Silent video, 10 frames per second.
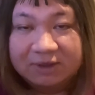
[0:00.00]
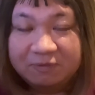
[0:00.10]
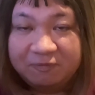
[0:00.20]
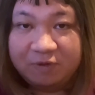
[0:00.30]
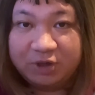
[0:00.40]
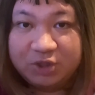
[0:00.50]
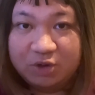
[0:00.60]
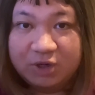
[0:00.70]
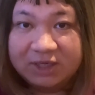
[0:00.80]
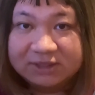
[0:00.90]
for
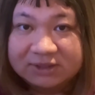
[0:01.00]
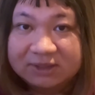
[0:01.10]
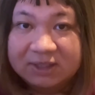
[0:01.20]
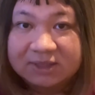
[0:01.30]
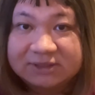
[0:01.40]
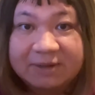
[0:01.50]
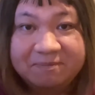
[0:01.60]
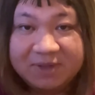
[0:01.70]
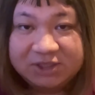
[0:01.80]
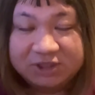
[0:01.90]
your
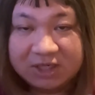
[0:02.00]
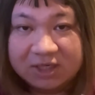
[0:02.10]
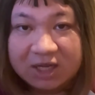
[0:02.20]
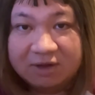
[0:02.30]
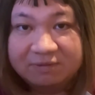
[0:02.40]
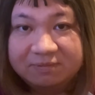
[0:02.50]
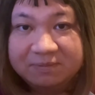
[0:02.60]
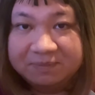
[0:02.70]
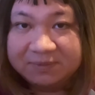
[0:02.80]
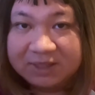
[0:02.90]
submission of
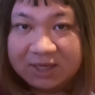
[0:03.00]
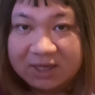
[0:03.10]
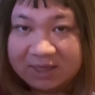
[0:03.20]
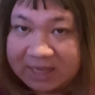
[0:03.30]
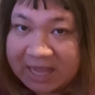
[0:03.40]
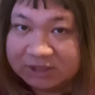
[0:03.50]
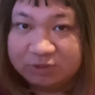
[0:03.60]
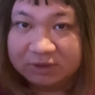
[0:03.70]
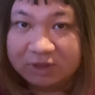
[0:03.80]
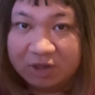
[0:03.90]
the
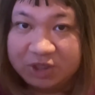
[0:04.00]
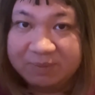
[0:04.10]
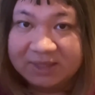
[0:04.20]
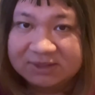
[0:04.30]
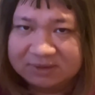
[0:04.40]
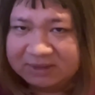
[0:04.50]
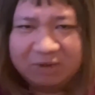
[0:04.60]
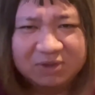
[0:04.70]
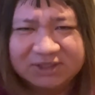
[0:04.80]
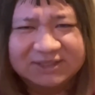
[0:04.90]
actual documents. They
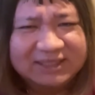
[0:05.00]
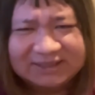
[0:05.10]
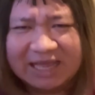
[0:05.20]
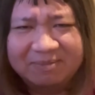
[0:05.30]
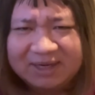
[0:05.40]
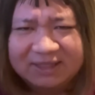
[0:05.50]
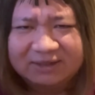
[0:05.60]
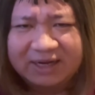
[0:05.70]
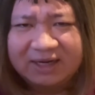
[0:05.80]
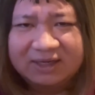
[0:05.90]
will just examine it
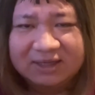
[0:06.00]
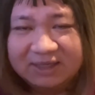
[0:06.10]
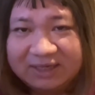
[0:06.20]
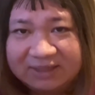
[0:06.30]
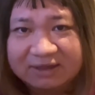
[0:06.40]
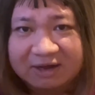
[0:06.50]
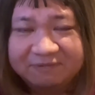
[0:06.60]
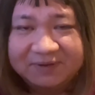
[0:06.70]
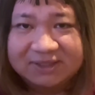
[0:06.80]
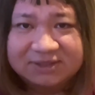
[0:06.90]
there in the
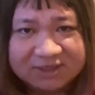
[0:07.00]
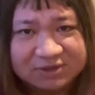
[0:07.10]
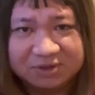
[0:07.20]
office just to